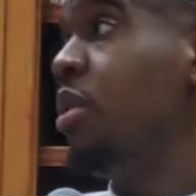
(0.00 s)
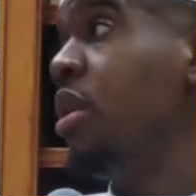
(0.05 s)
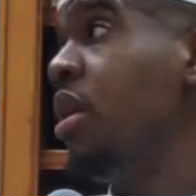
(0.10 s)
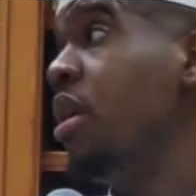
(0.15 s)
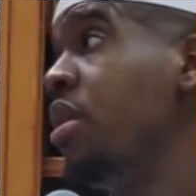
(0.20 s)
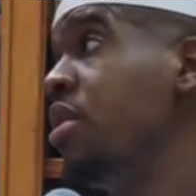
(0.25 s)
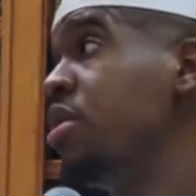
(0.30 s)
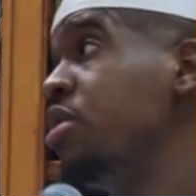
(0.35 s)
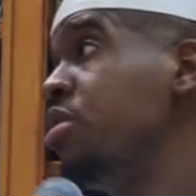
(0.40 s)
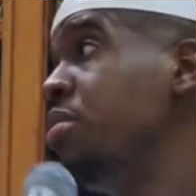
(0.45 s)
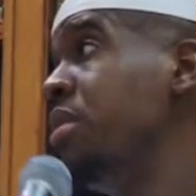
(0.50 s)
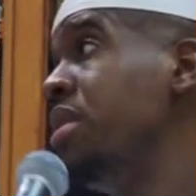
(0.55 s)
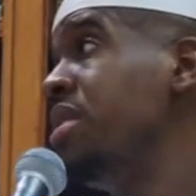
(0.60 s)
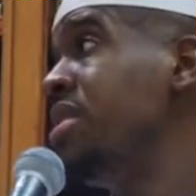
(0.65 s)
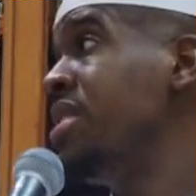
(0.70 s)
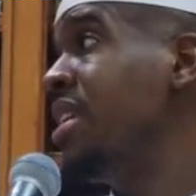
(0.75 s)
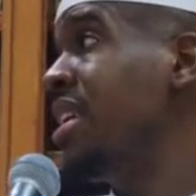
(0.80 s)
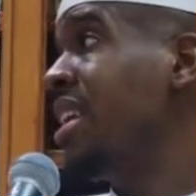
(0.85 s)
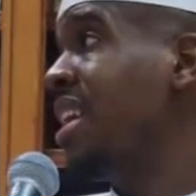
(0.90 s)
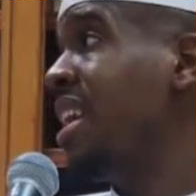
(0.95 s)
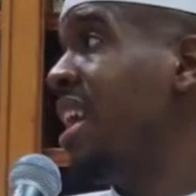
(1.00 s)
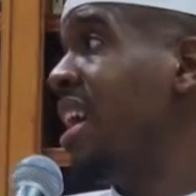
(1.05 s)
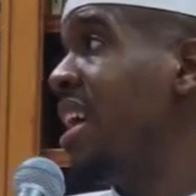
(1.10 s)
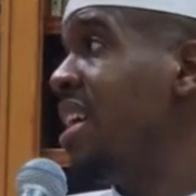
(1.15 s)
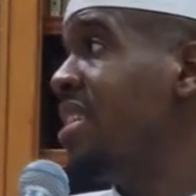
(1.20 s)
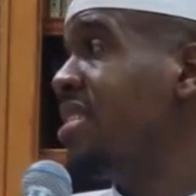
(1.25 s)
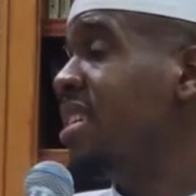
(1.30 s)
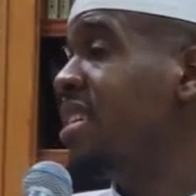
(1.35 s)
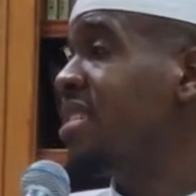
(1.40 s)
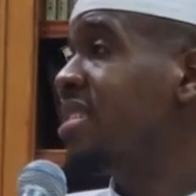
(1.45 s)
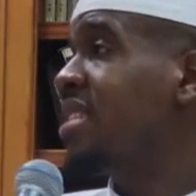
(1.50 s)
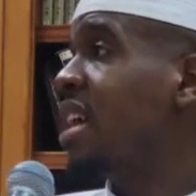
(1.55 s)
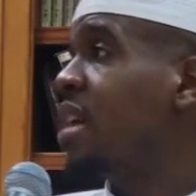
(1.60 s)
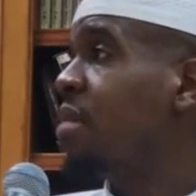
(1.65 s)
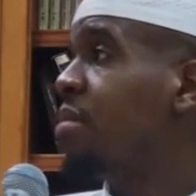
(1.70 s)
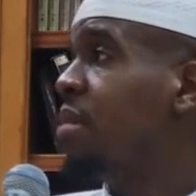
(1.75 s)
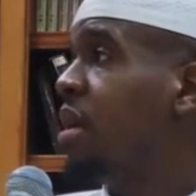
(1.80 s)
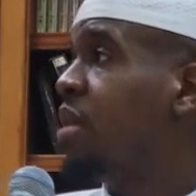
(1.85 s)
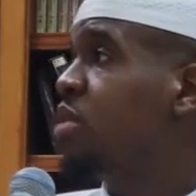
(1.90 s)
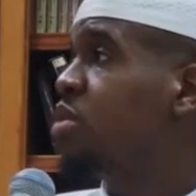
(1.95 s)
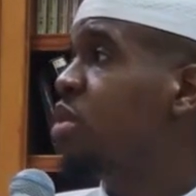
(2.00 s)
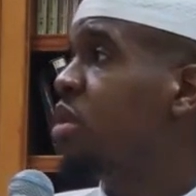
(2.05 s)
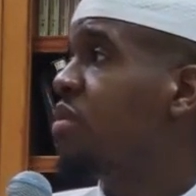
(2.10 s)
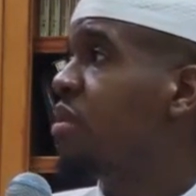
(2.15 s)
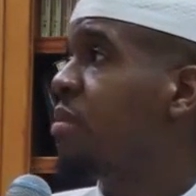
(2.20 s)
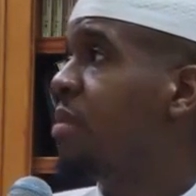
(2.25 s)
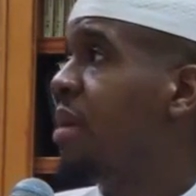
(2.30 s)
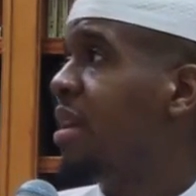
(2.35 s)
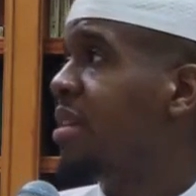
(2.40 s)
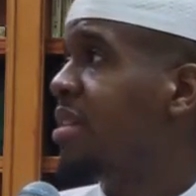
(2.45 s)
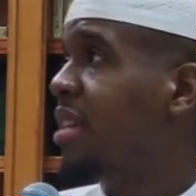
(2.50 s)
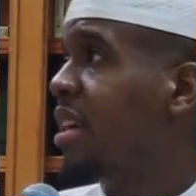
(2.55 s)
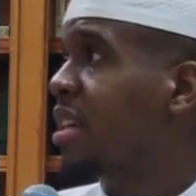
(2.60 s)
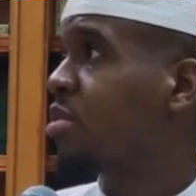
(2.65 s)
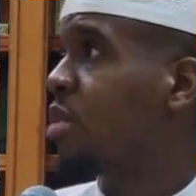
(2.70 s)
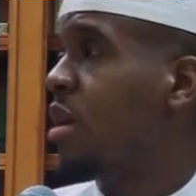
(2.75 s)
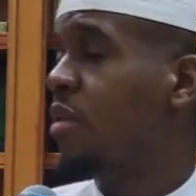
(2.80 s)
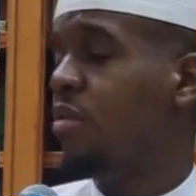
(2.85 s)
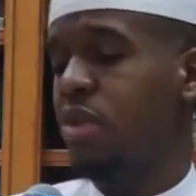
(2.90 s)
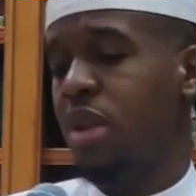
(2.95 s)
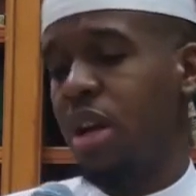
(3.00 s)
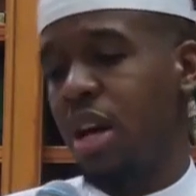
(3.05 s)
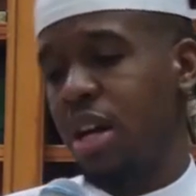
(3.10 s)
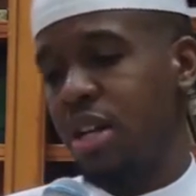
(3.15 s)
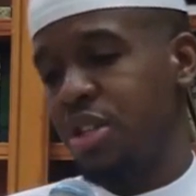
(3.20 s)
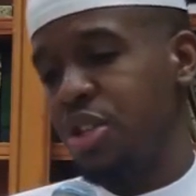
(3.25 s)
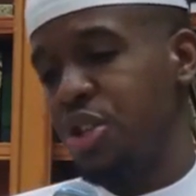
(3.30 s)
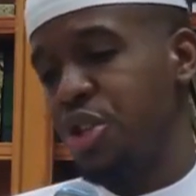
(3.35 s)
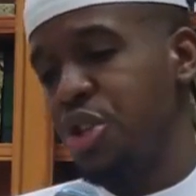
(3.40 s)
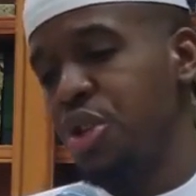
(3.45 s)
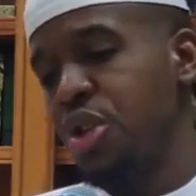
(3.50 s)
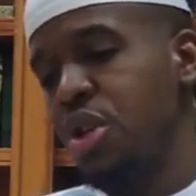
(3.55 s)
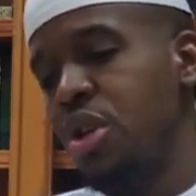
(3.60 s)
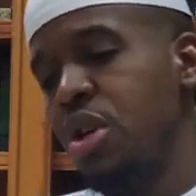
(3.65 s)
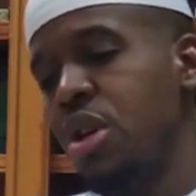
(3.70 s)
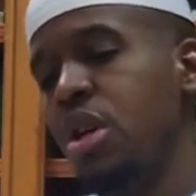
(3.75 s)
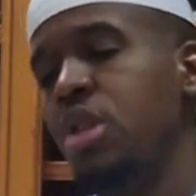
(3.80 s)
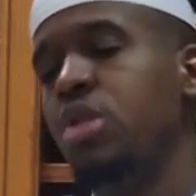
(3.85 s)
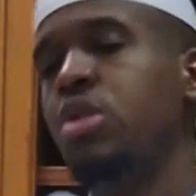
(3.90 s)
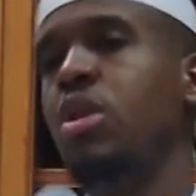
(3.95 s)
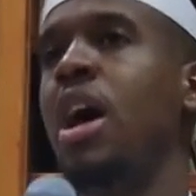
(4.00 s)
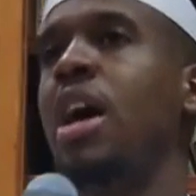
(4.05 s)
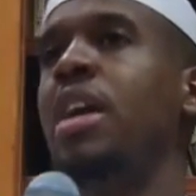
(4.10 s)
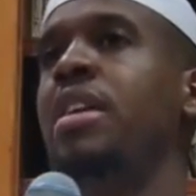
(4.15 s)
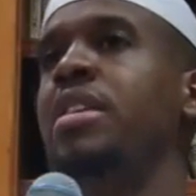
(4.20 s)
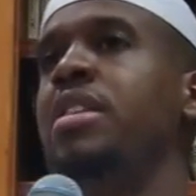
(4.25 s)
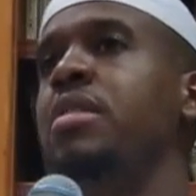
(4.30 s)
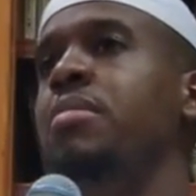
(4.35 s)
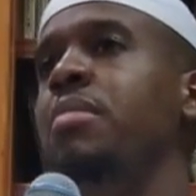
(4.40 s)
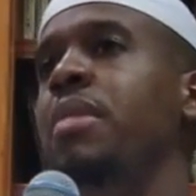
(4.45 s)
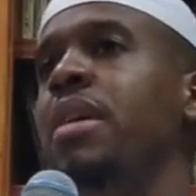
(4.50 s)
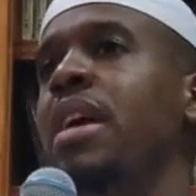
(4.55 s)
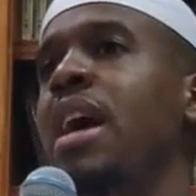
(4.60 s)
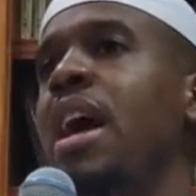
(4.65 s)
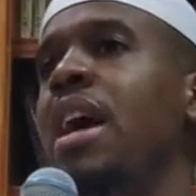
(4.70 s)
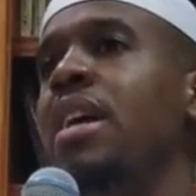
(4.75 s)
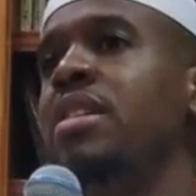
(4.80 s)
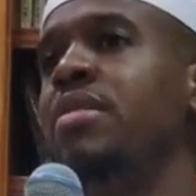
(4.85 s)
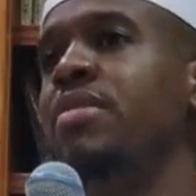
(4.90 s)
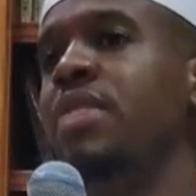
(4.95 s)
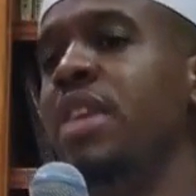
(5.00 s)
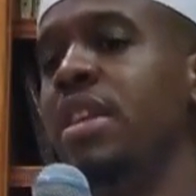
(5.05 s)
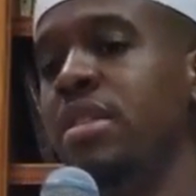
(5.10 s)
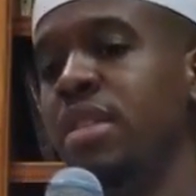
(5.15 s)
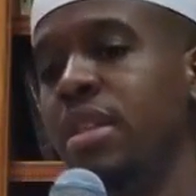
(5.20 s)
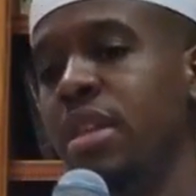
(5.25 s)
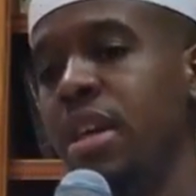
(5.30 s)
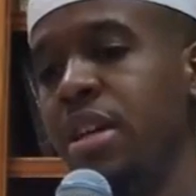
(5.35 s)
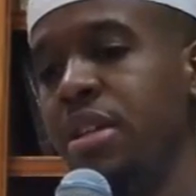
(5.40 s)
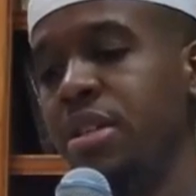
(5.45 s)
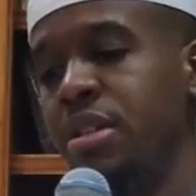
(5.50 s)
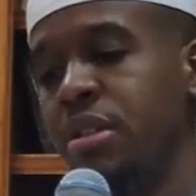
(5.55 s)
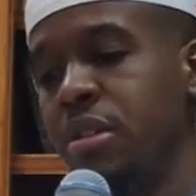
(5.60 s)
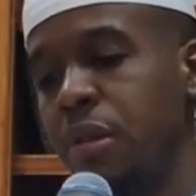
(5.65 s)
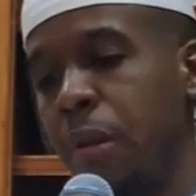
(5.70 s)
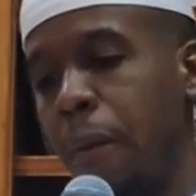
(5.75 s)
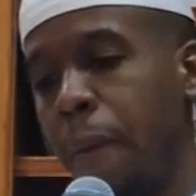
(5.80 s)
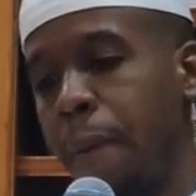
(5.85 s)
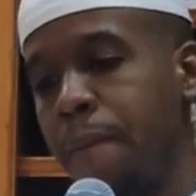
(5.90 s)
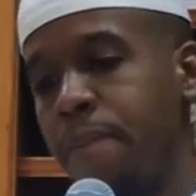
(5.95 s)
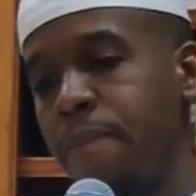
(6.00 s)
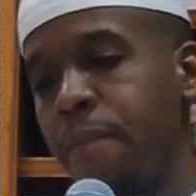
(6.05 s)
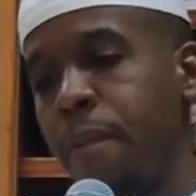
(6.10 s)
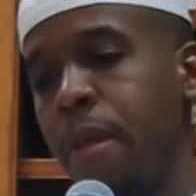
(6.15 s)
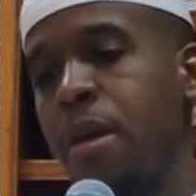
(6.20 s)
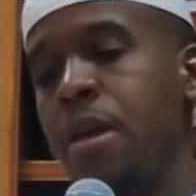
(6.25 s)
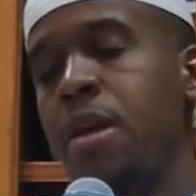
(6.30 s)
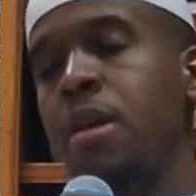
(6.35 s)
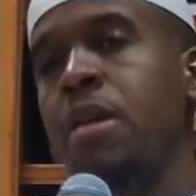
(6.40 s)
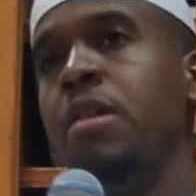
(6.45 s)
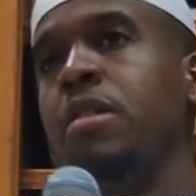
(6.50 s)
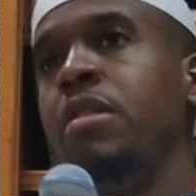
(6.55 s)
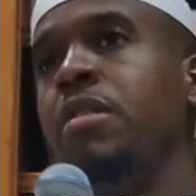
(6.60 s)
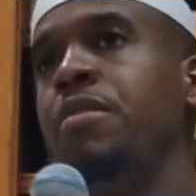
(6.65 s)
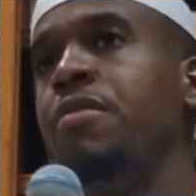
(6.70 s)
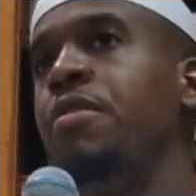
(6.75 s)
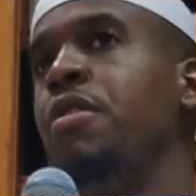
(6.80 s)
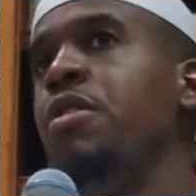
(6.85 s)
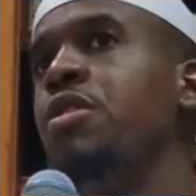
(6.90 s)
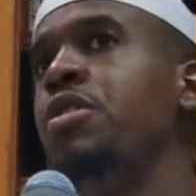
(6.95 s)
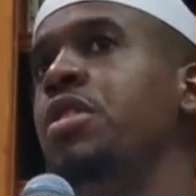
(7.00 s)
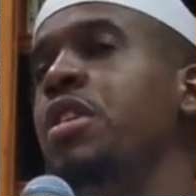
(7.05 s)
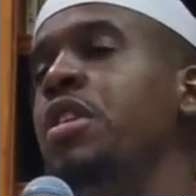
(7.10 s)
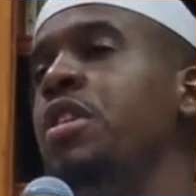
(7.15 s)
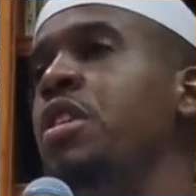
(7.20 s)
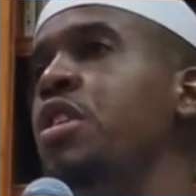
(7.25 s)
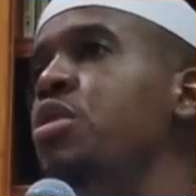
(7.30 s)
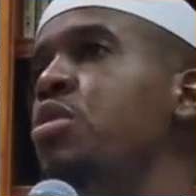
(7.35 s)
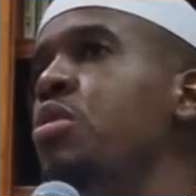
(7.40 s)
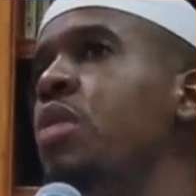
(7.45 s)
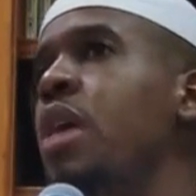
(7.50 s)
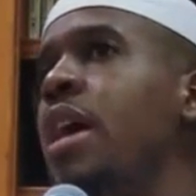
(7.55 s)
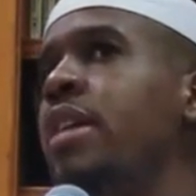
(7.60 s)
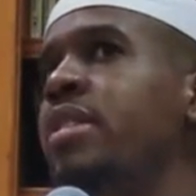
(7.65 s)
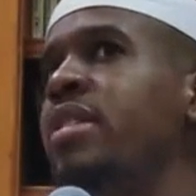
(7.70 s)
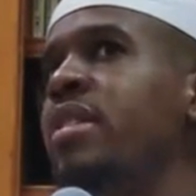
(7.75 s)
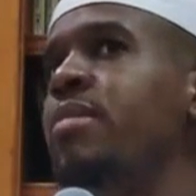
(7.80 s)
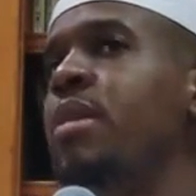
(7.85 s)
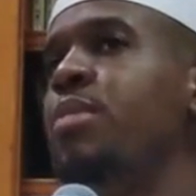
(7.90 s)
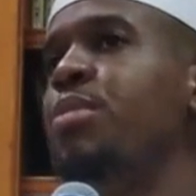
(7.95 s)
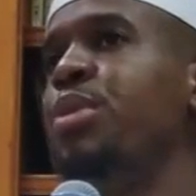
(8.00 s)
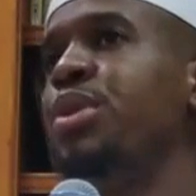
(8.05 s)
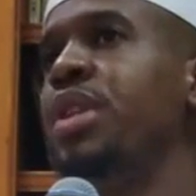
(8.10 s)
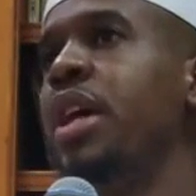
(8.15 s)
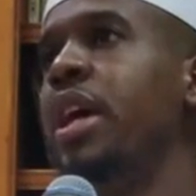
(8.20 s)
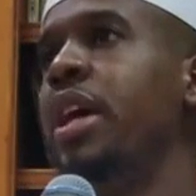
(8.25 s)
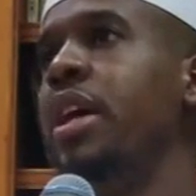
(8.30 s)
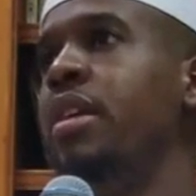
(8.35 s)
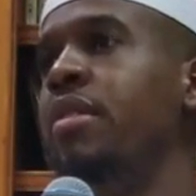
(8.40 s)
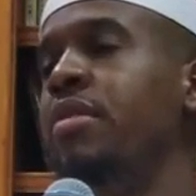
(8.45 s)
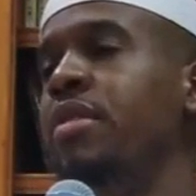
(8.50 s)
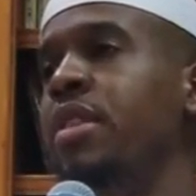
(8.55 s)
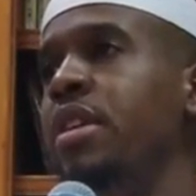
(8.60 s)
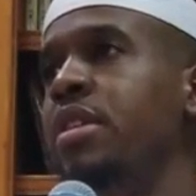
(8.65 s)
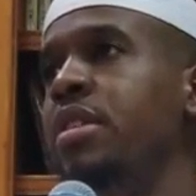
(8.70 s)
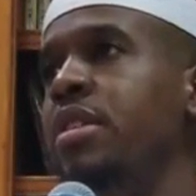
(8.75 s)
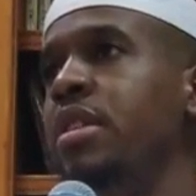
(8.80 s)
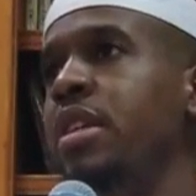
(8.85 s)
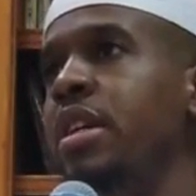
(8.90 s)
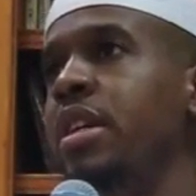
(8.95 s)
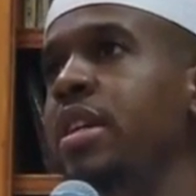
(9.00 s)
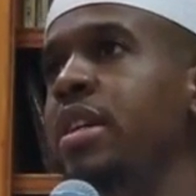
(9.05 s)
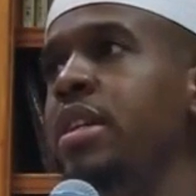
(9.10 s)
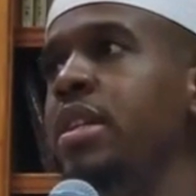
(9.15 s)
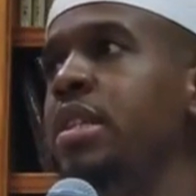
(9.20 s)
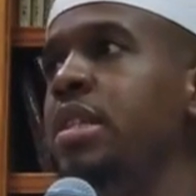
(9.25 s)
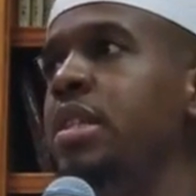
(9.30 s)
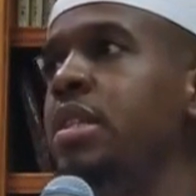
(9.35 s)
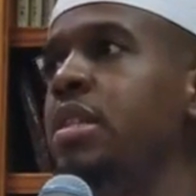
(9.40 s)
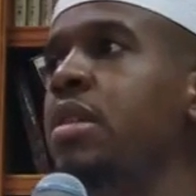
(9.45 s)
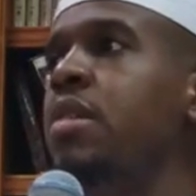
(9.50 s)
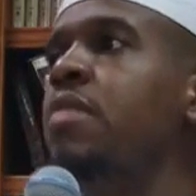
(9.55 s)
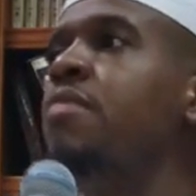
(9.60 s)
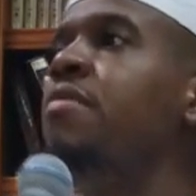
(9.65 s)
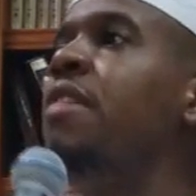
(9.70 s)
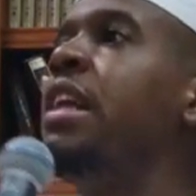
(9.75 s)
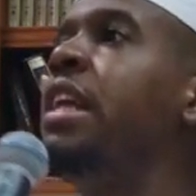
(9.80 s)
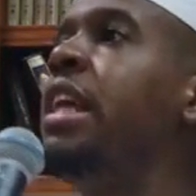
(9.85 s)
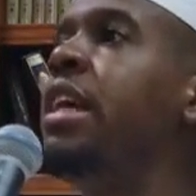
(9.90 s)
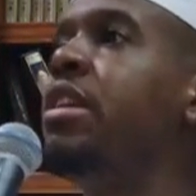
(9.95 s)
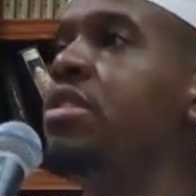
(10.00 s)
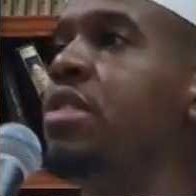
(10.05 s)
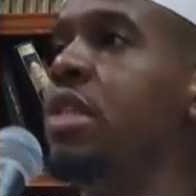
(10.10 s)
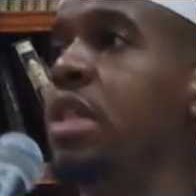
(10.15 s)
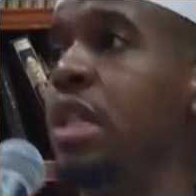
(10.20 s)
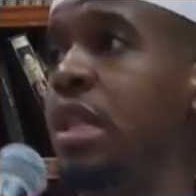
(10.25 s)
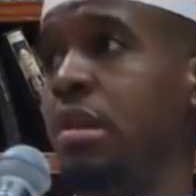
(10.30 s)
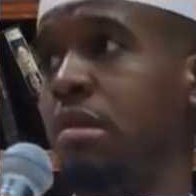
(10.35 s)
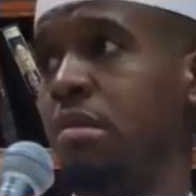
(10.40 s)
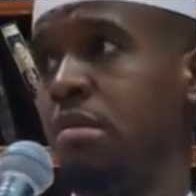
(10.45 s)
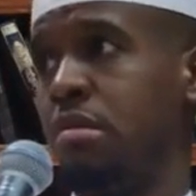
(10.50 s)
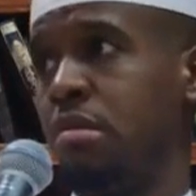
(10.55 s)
we heard you mention in class that it's not obligatory for a man to take his wife on Hajj. So how does she make Hajj if that's the case? The first initial concept, Abu Sa'id, of this is financially.